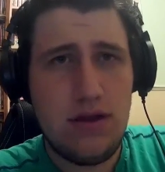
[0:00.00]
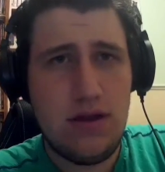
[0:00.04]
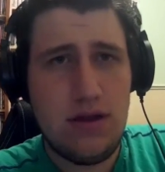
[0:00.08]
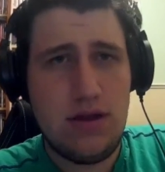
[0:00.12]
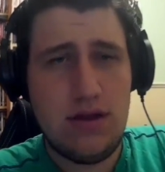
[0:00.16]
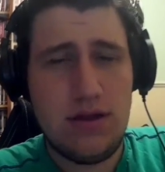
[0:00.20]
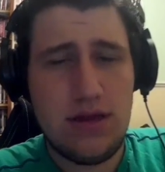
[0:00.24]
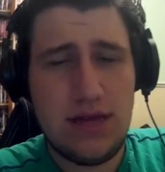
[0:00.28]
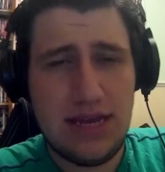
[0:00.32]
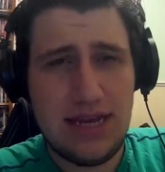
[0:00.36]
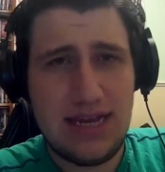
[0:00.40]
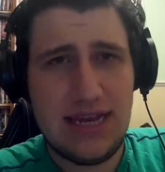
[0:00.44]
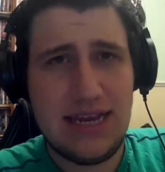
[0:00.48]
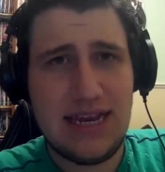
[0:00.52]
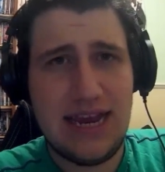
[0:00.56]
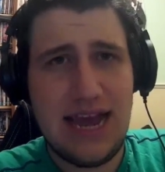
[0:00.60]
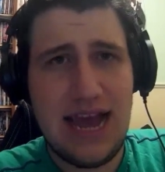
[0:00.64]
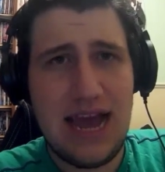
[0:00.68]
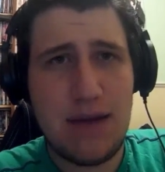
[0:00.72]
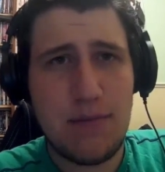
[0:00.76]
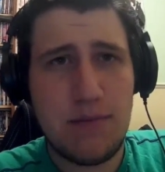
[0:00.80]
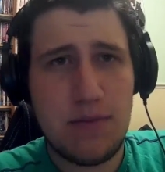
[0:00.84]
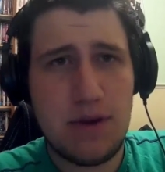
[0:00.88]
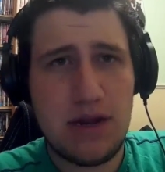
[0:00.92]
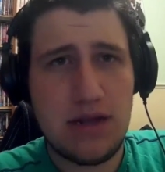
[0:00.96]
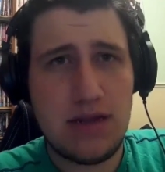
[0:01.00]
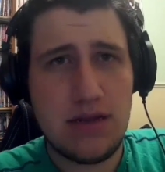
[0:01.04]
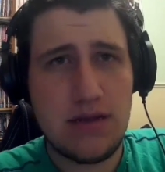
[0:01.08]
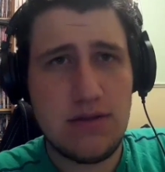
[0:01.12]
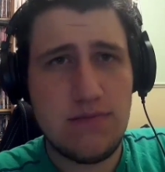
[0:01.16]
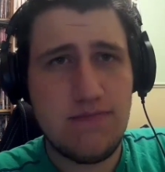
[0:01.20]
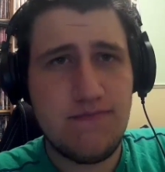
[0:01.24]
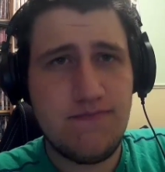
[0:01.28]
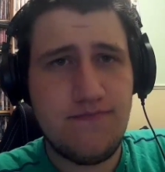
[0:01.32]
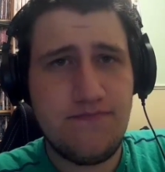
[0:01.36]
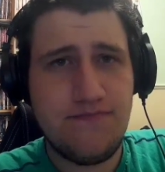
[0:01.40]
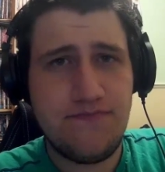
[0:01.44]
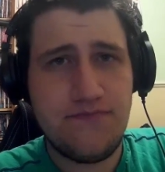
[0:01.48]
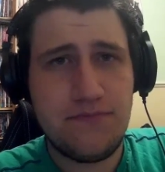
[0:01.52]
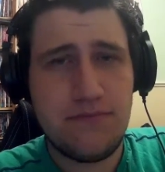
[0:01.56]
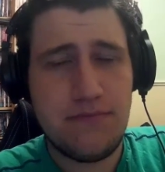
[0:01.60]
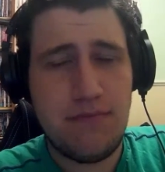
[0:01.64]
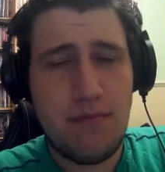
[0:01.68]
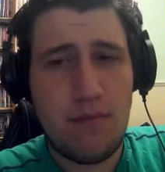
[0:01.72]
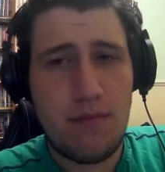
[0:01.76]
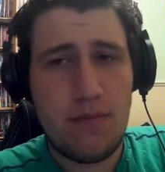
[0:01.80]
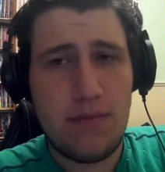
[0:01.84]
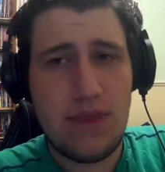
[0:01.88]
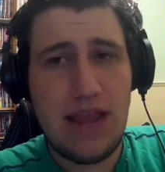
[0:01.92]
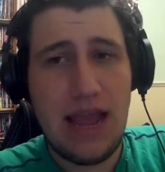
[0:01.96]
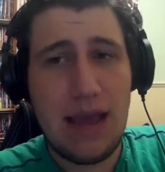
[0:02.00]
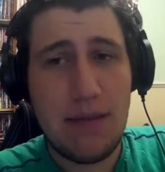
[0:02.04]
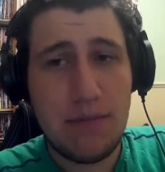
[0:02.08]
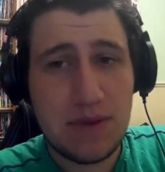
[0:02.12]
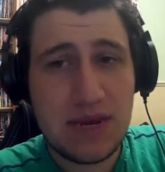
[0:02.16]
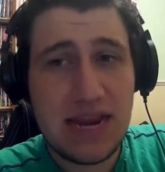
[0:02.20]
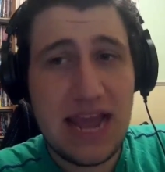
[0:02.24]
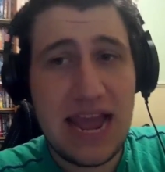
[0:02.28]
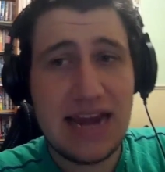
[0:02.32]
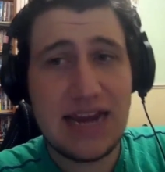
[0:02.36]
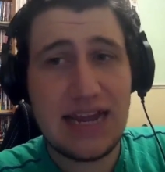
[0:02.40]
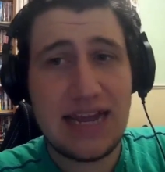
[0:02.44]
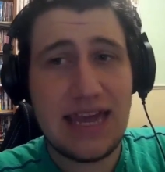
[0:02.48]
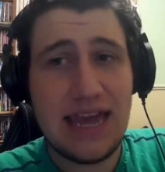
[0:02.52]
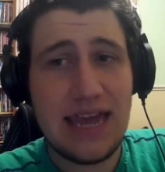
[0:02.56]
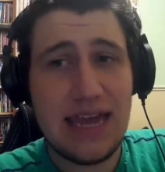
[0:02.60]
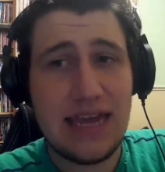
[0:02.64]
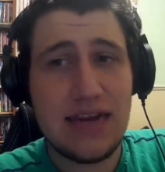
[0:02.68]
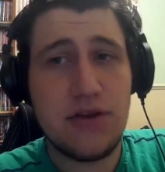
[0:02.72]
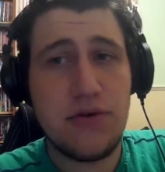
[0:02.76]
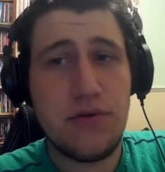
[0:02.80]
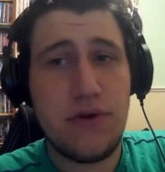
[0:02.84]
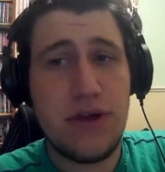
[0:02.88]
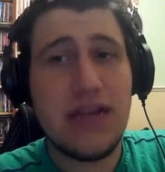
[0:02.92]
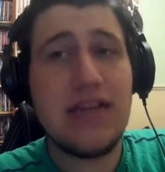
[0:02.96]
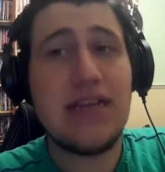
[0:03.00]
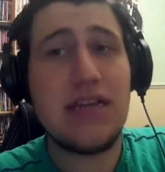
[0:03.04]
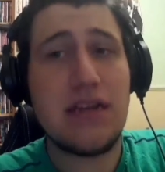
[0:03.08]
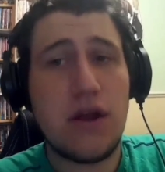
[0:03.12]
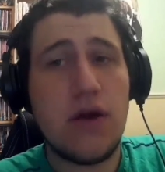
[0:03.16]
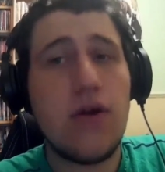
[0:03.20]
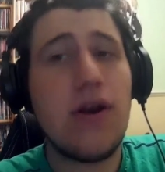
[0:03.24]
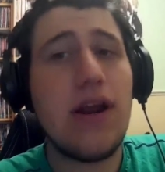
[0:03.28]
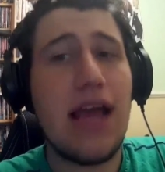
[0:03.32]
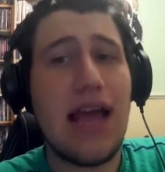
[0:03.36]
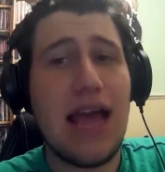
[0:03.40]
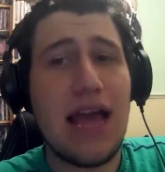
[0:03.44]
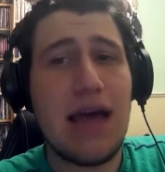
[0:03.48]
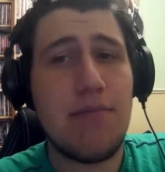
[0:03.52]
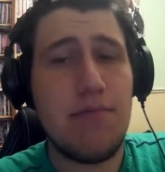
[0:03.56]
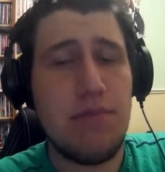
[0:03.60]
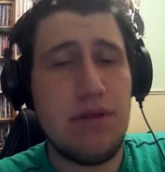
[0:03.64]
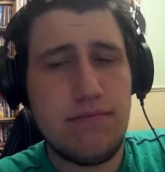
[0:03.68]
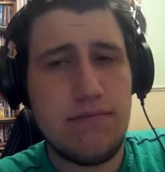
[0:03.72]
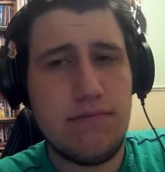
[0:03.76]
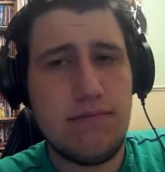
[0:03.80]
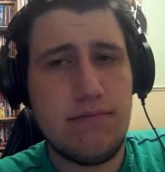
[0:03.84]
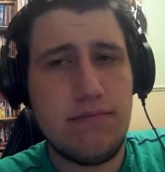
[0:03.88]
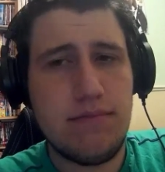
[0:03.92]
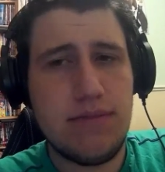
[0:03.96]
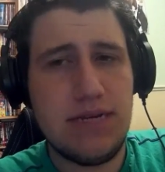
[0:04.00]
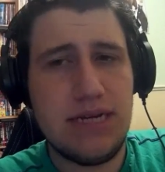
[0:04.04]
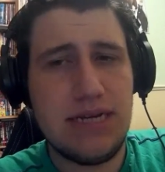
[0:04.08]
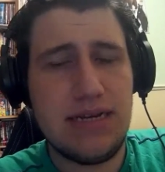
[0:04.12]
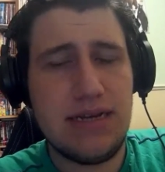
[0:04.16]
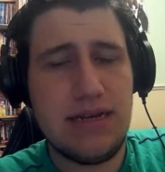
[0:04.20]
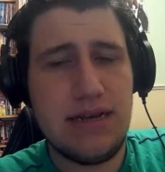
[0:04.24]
This is happening. I'm dedicated to it. It's gonna happen. But